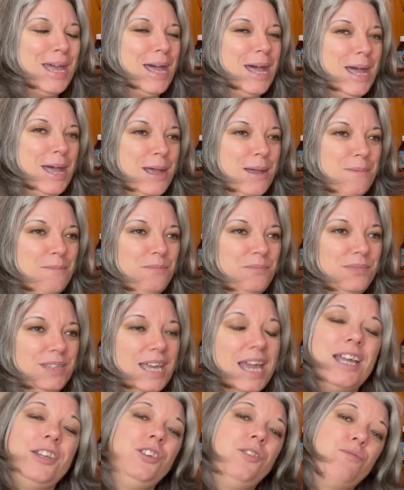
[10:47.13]

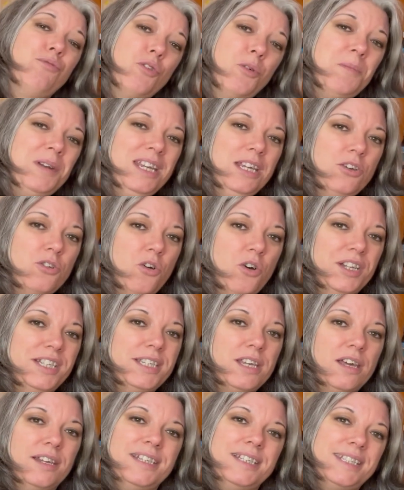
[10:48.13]
And you've probably got a
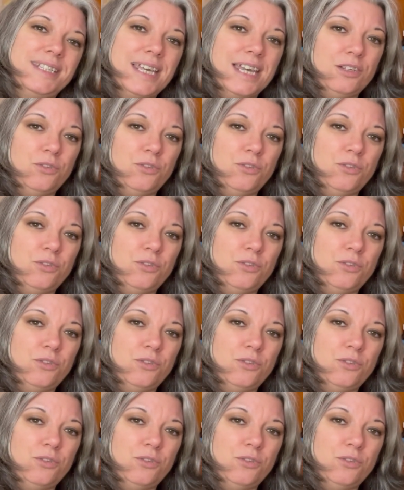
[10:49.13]
ton sat